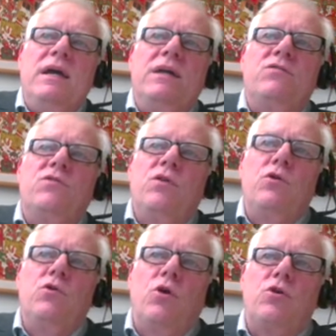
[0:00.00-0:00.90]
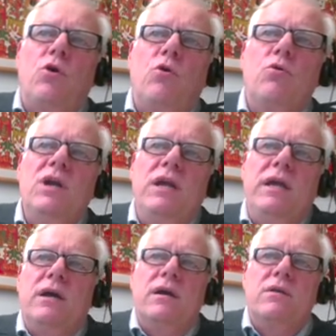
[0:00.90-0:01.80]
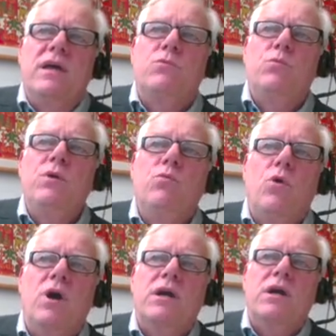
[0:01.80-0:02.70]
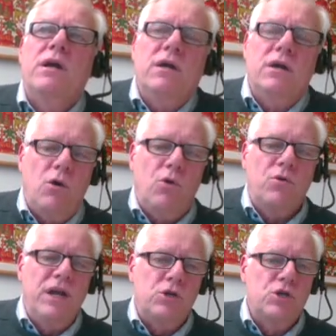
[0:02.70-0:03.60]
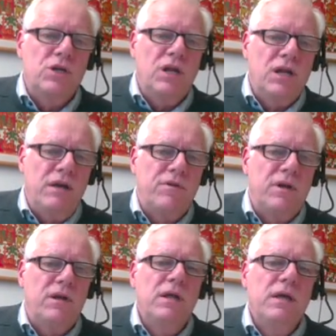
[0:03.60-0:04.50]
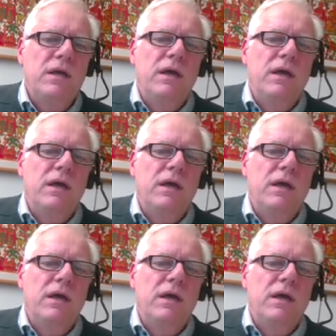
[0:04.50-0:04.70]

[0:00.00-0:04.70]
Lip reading: It's not only that we work on national level